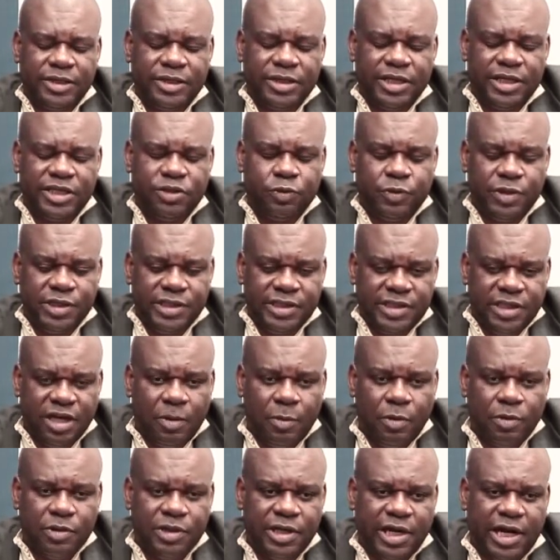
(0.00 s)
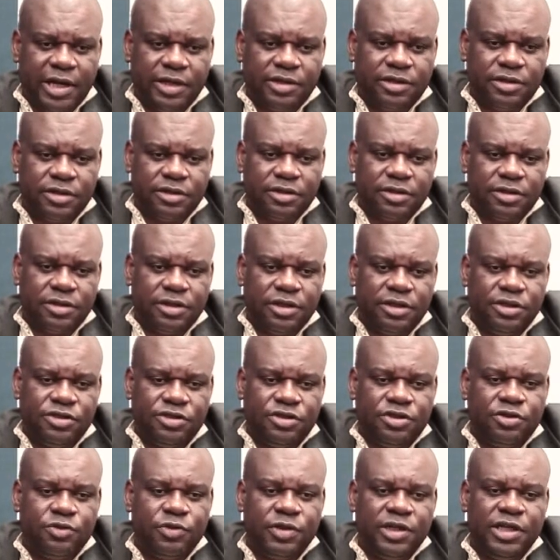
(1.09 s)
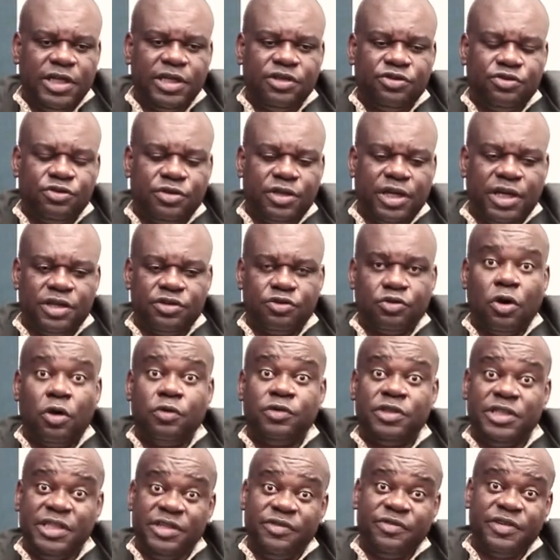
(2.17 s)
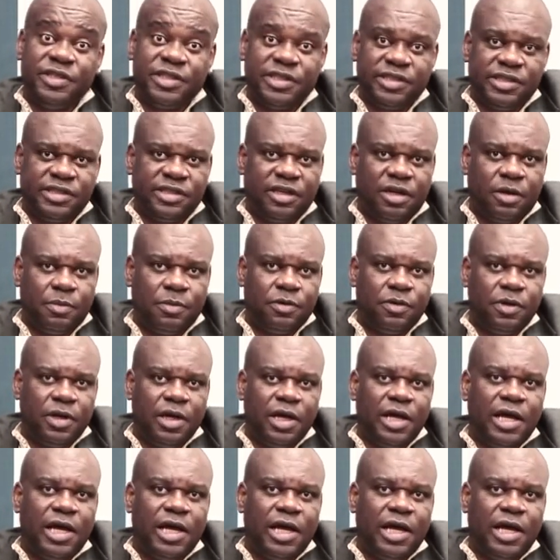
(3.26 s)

There's an ensemble that I still lead today, it's called Divas Ensemble,